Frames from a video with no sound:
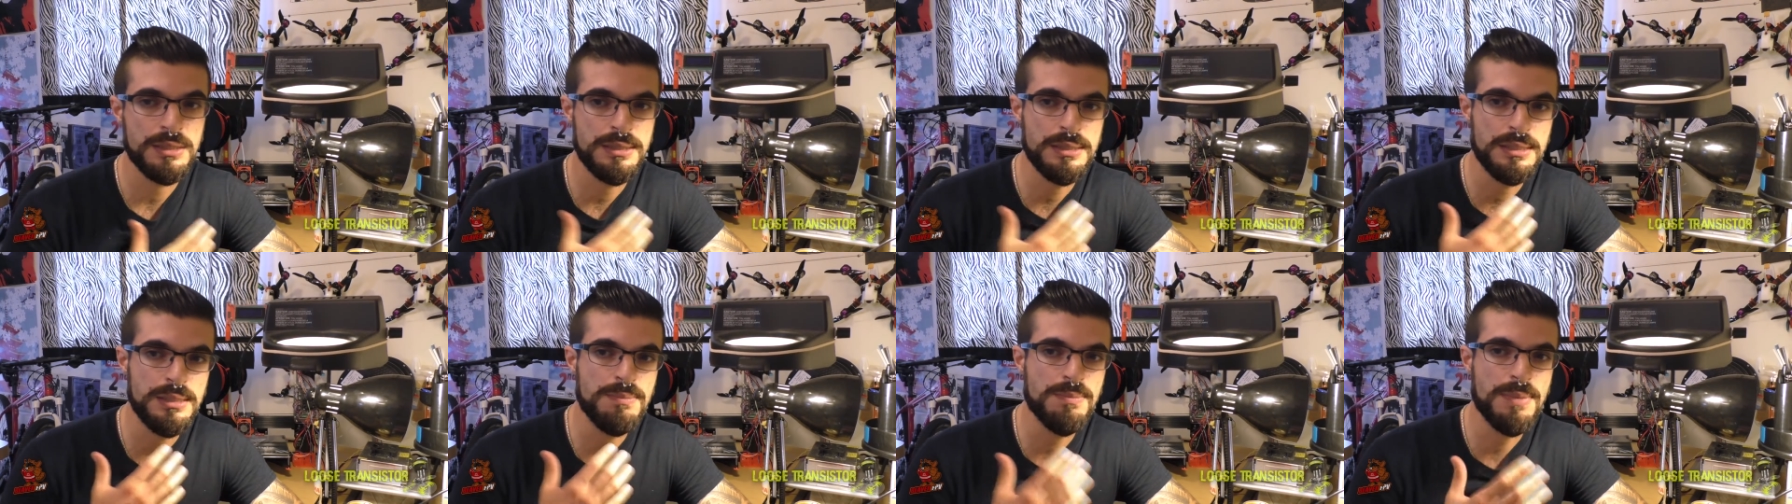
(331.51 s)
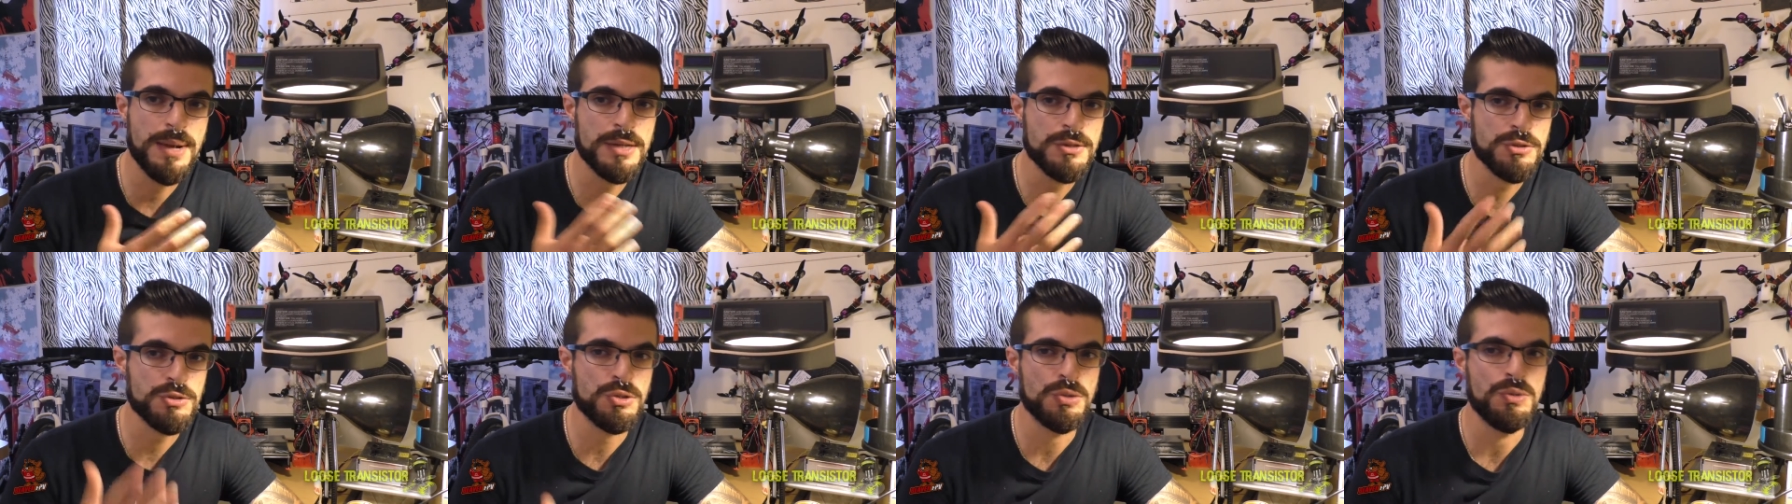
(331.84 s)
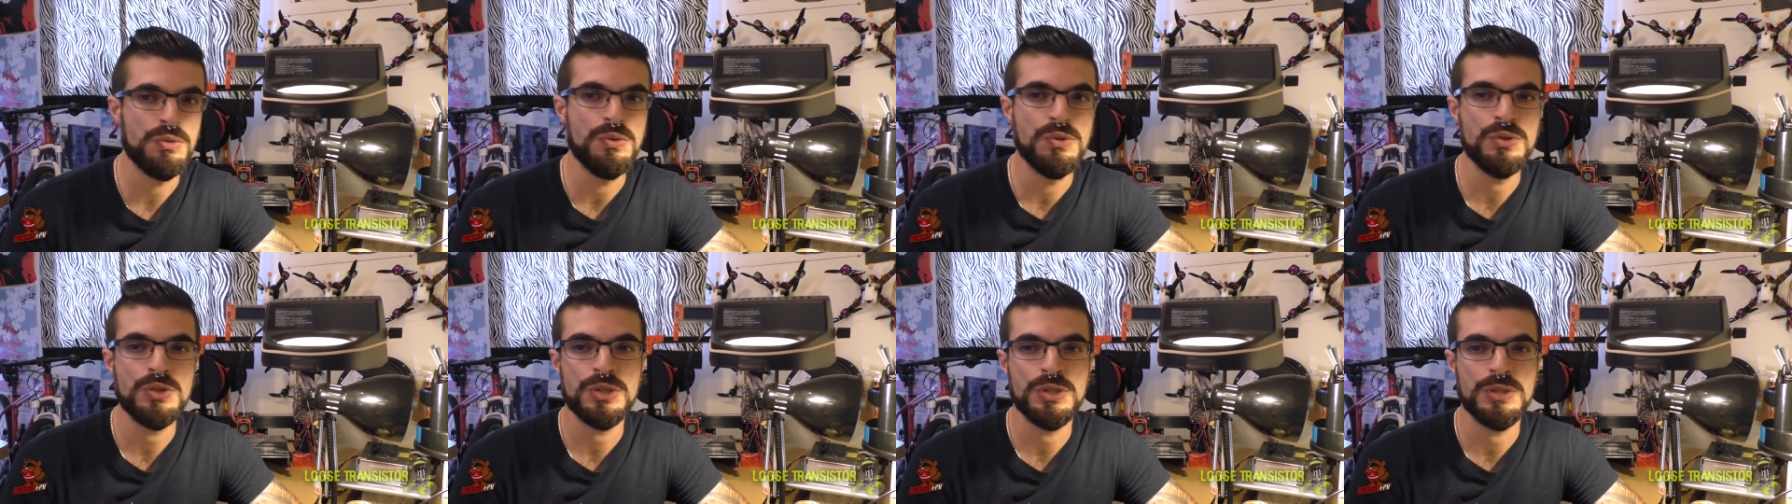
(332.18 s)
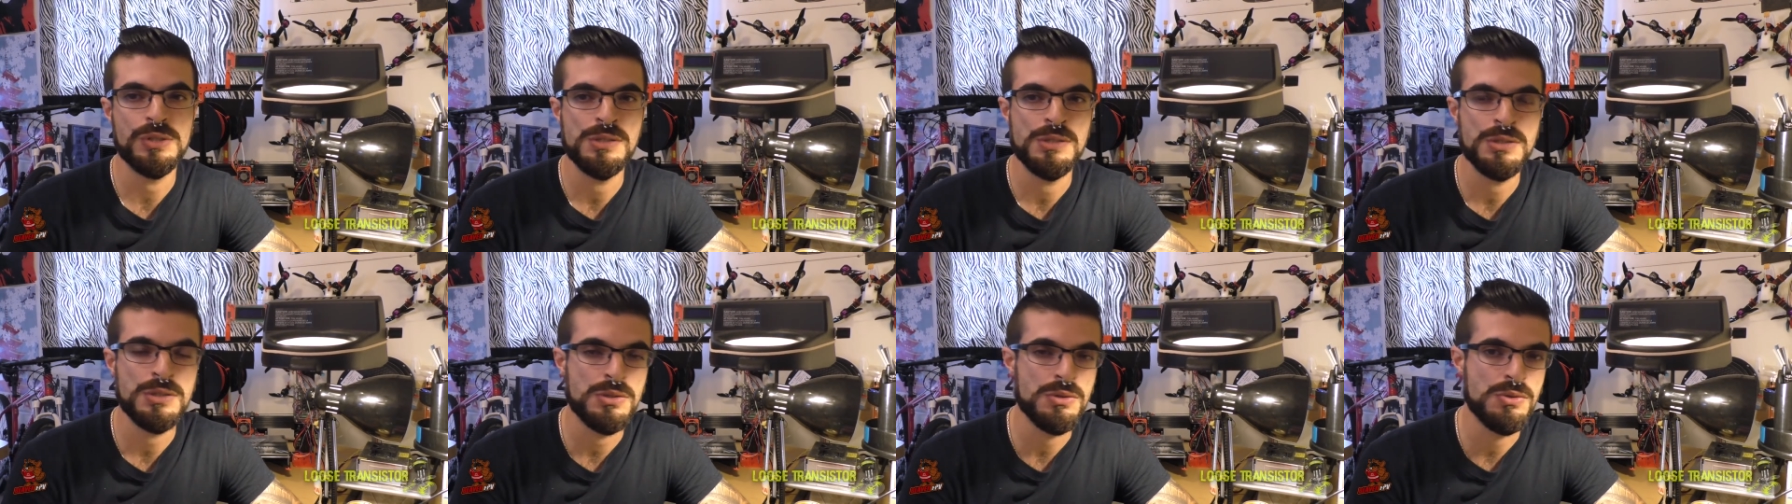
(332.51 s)
the best
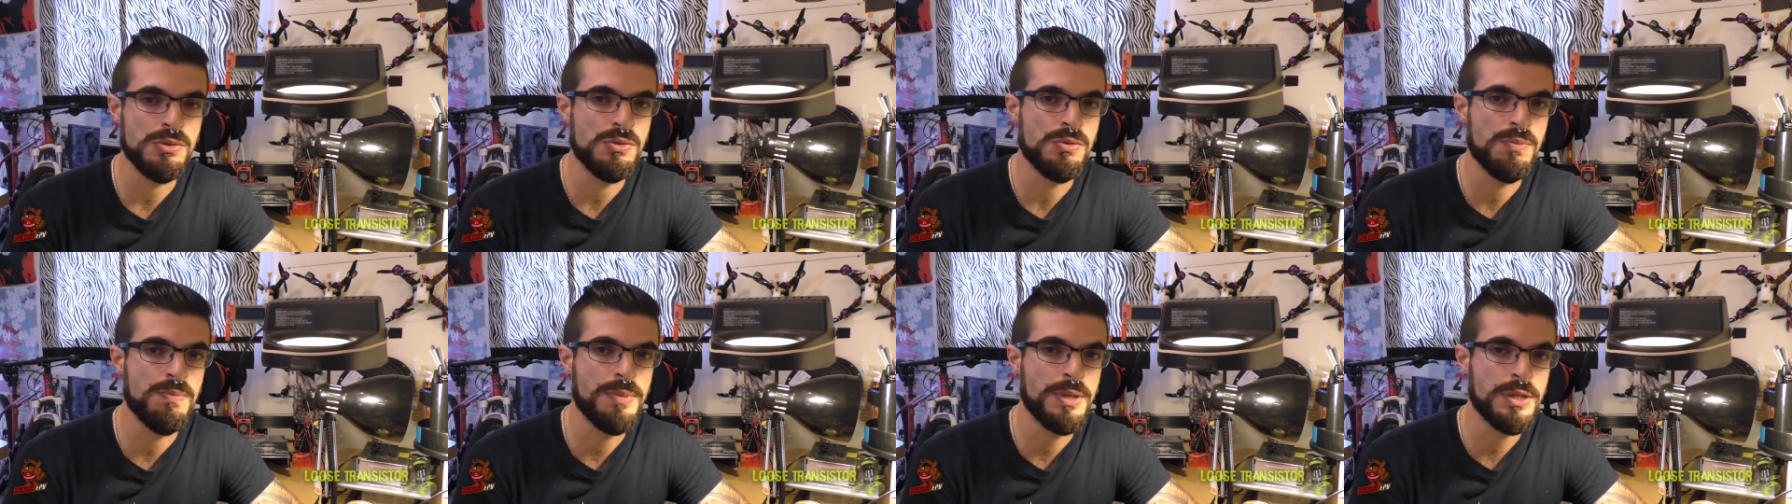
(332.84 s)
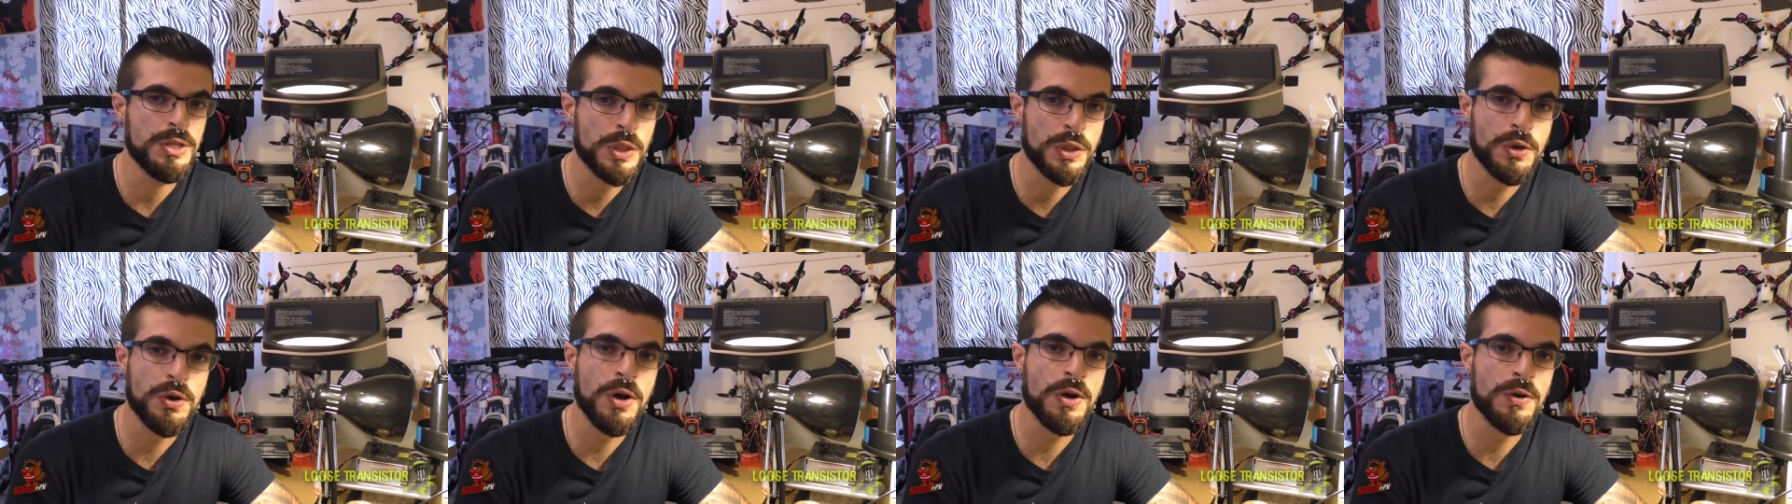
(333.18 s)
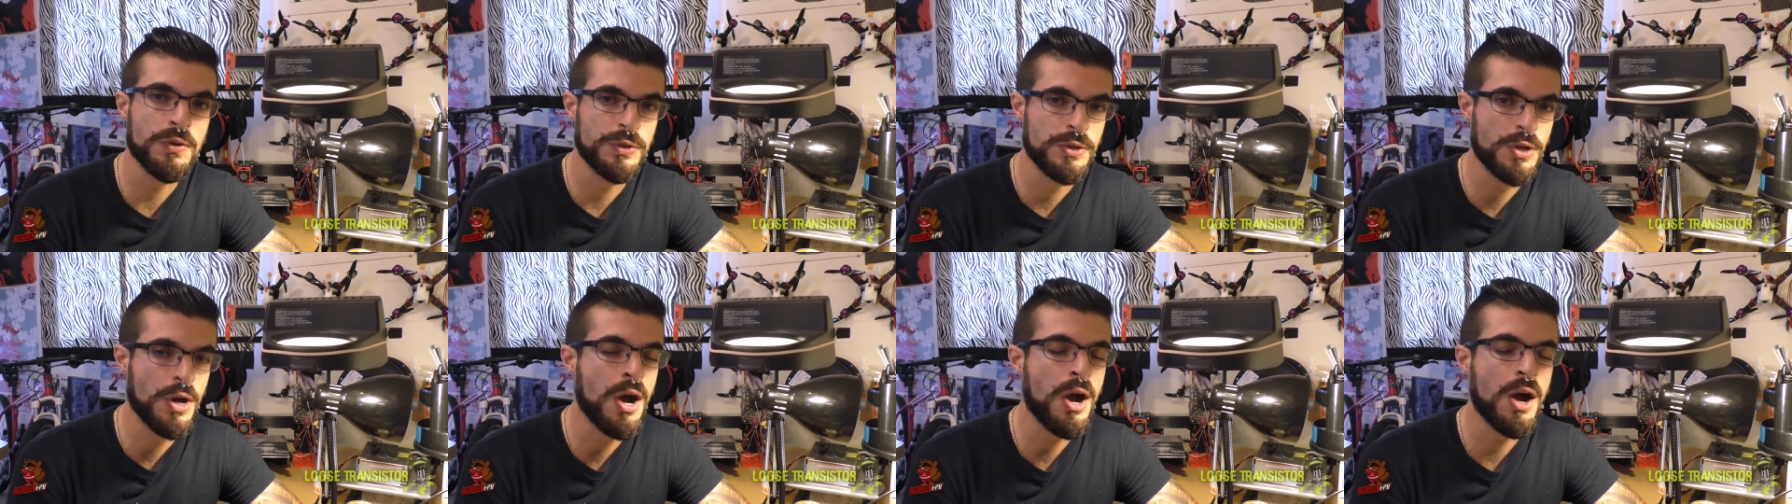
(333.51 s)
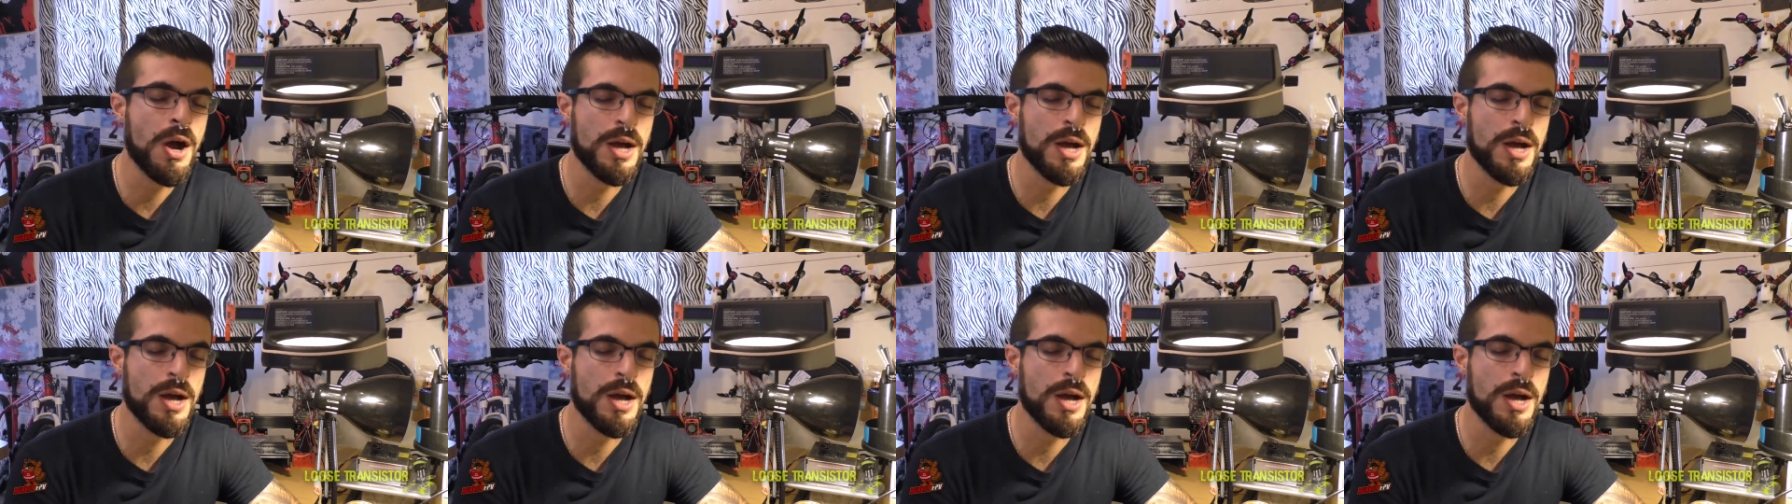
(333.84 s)
solution to mid-throttle yaw